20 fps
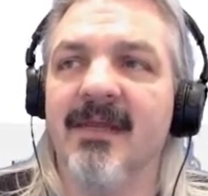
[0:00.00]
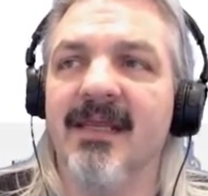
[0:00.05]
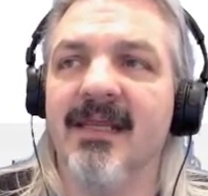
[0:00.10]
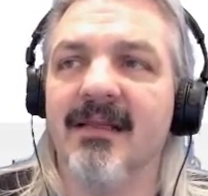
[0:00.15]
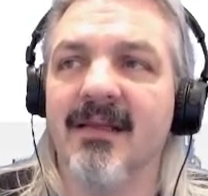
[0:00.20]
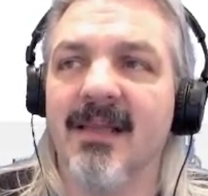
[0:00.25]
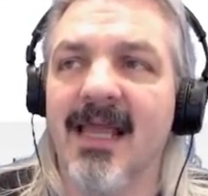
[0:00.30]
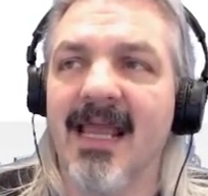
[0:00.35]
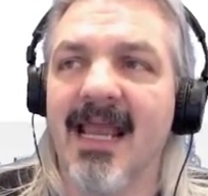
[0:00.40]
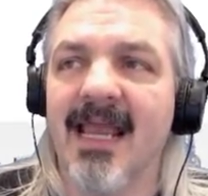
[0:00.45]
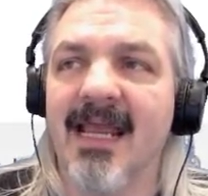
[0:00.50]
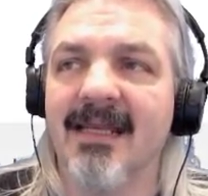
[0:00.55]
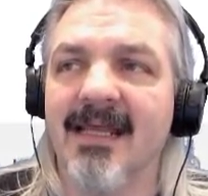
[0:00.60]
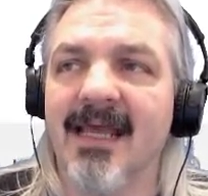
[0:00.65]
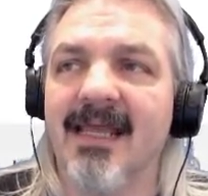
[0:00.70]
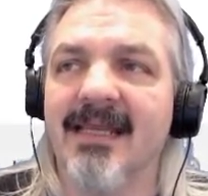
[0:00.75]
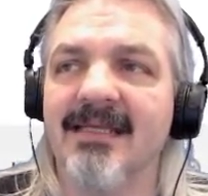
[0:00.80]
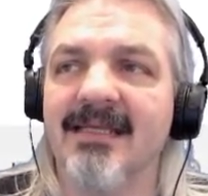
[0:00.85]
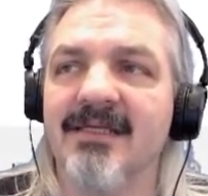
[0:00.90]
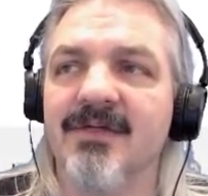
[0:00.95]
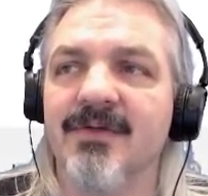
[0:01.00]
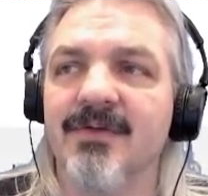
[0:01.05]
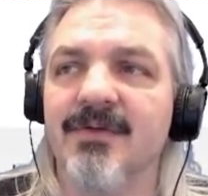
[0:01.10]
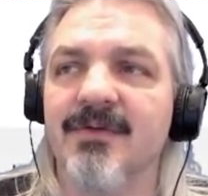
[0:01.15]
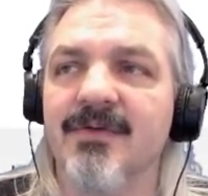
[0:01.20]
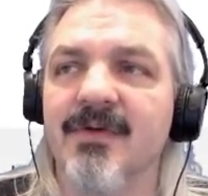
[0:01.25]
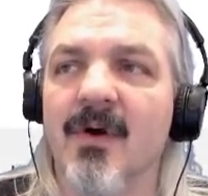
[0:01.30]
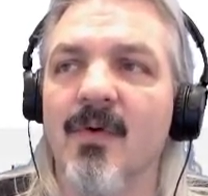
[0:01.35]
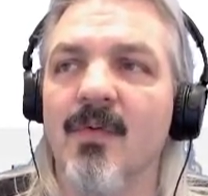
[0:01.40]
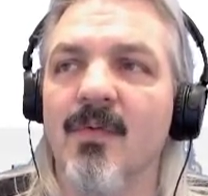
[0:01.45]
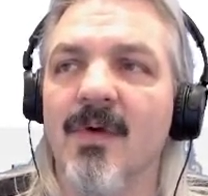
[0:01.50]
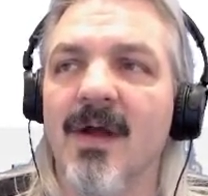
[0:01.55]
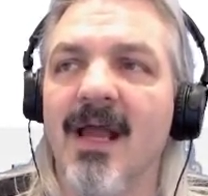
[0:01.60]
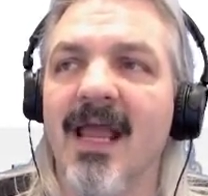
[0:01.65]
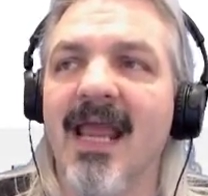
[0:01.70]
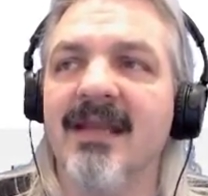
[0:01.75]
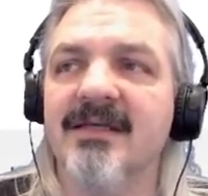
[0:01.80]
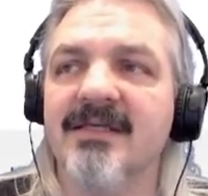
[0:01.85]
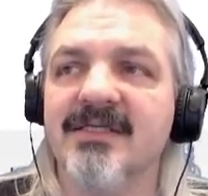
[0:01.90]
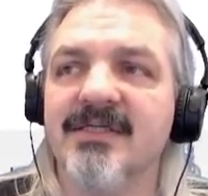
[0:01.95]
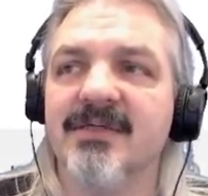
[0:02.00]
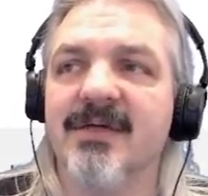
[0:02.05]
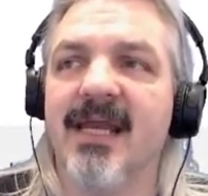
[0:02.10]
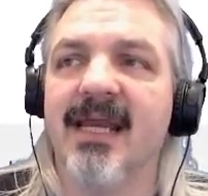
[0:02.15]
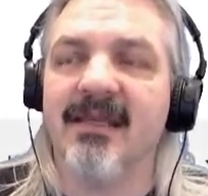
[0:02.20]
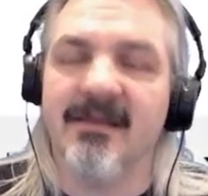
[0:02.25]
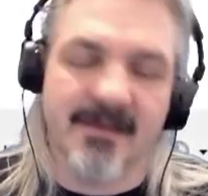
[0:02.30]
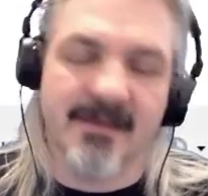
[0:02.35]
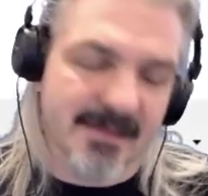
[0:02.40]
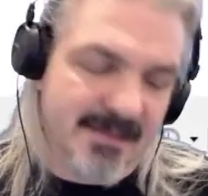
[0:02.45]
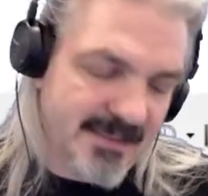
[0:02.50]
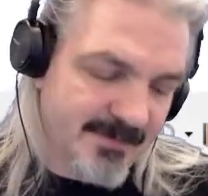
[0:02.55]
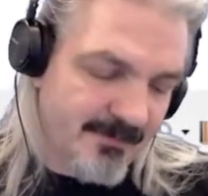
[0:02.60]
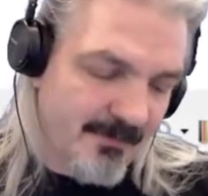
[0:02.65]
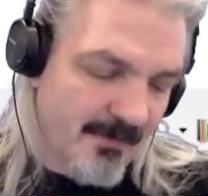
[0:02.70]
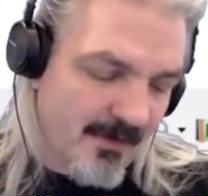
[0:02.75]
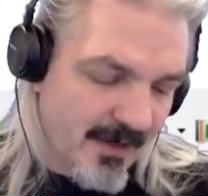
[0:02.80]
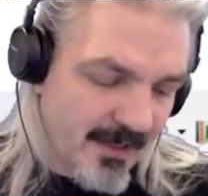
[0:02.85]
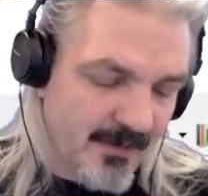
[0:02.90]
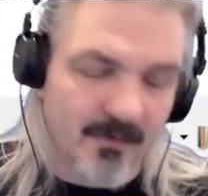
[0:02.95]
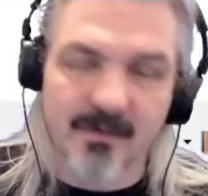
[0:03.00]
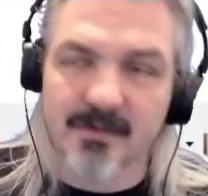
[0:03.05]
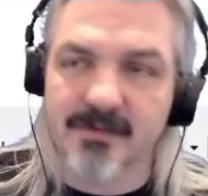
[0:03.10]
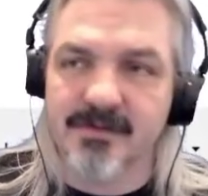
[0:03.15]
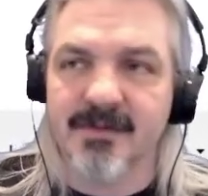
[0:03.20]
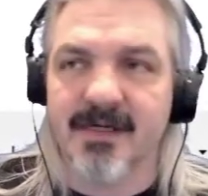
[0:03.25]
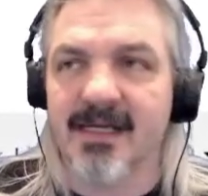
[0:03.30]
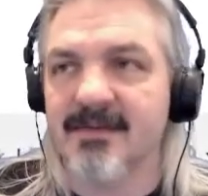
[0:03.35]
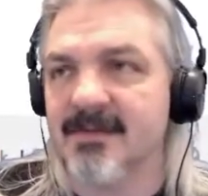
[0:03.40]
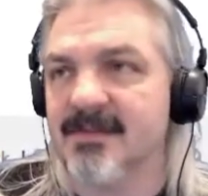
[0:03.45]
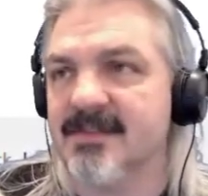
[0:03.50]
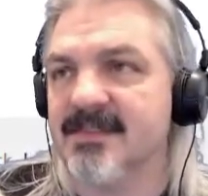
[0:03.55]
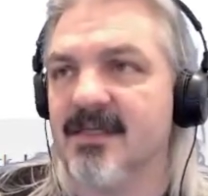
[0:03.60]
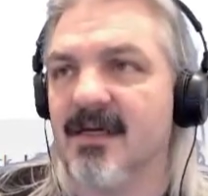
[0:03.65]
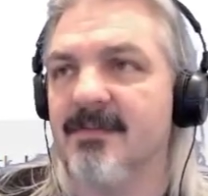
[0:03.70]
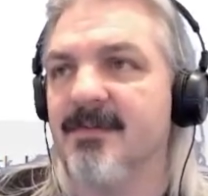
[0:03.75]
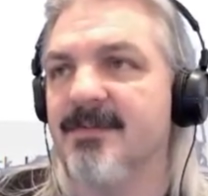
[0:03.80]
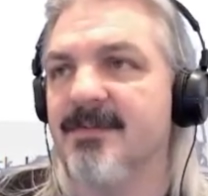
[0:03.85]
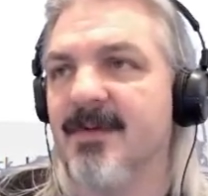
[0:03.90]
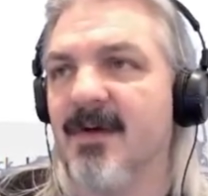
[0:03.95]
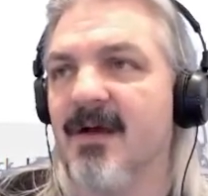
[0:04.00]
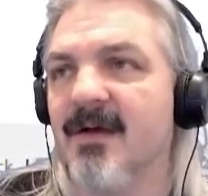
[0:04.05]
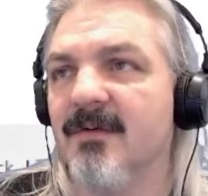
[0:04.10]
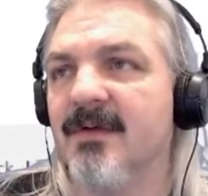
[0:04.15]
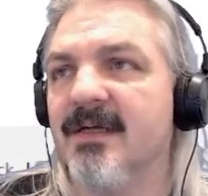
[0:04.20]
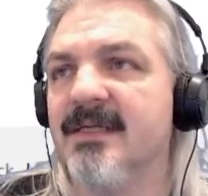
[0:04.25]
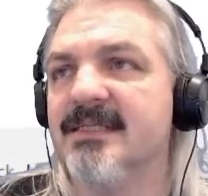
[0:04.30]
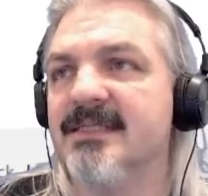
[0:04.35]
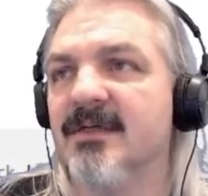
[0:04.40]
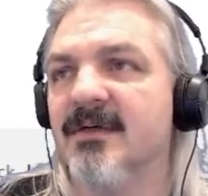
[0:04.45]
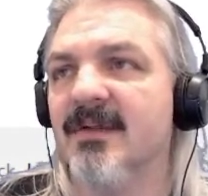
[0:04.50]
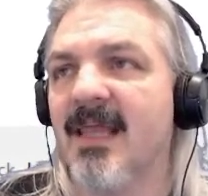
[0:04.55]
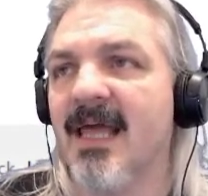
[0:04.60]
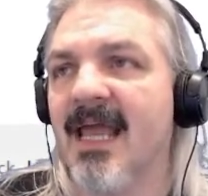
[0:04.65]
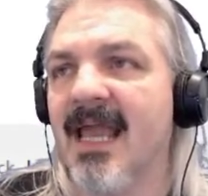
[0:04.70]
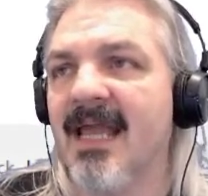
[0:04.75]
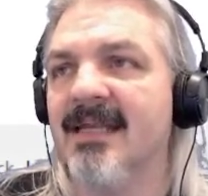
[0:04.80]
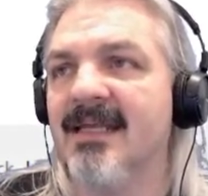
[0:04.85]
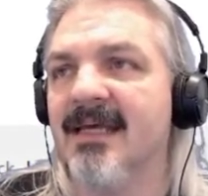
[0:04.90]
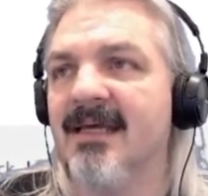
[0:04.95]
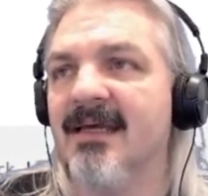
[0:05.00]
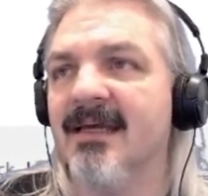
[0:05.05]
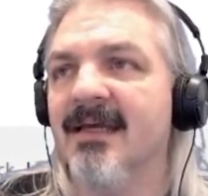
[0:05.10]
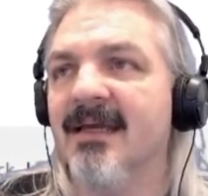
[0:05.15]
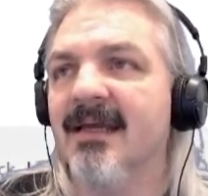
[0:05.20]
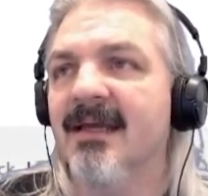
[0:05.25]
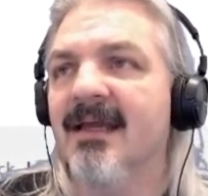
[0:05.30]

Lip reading: It'll add a new and track this file or track this type of file, right? So it'll add